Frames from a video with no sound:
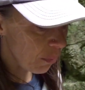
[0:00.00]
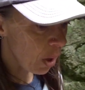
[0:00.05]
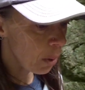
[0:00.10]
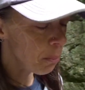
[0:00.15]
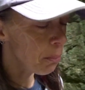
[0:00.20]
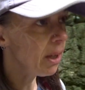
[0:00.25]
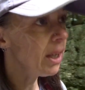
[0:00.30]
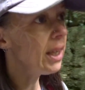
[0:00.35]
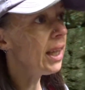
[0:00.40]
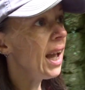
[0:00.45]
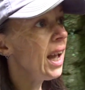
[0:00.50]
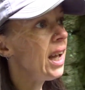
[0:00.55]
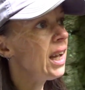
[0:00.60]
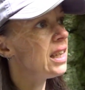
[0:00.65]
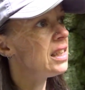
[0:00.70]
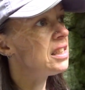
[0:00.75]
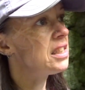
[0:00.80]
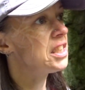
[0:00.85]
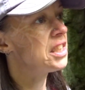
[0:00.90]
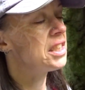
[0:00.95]
But yeah,
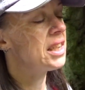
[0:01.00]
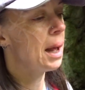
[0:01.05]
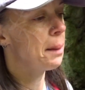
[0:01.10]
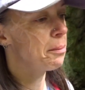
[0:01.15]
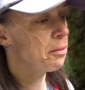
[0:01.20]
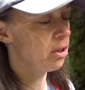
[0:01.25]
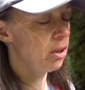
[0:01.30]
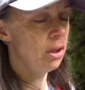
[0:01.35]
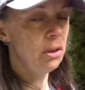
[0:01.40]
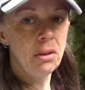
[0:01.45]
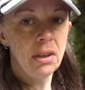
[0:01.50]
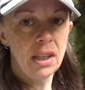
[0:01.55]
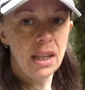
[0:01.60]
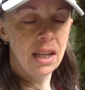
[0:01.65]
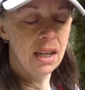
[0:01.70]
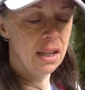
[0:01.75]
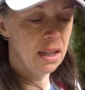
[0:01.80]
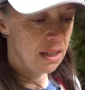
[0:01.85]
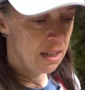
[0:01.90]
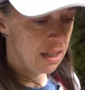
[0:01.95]
it's just absolutely
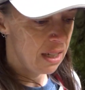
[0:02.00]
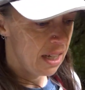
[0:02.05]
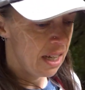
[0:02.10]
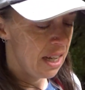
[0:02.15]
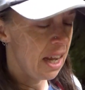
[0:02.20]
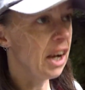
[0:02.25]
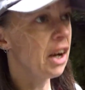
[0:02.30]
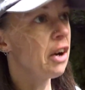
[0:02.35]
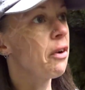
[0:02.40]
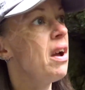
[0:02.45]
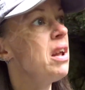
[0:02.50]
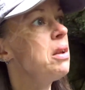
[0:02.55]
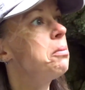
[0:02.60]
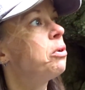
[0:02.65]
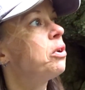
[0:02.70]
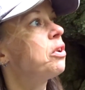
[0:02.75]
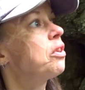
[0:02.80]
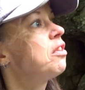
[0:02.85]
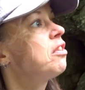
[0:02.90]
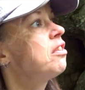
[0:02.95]
incredible
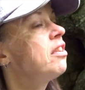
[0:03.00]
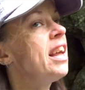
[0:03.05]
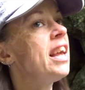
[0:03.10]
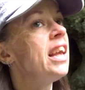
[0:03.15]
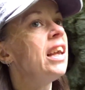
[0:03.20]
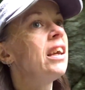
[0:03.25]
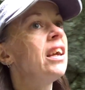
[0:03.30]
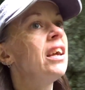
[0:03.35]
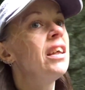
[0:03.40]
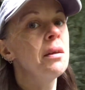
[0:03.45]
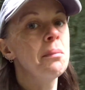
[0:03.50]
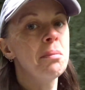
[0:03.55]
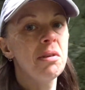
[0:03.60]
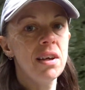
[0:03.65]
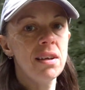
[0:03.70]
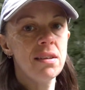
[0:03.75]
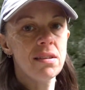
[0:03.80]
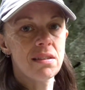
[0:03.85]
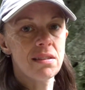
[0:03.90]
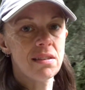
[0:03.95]
to think that
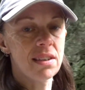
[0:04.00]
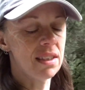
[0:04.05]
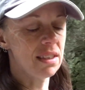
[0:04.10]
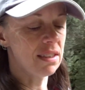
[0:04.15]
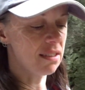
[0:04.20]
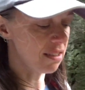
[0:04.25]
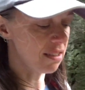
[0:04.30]
places like this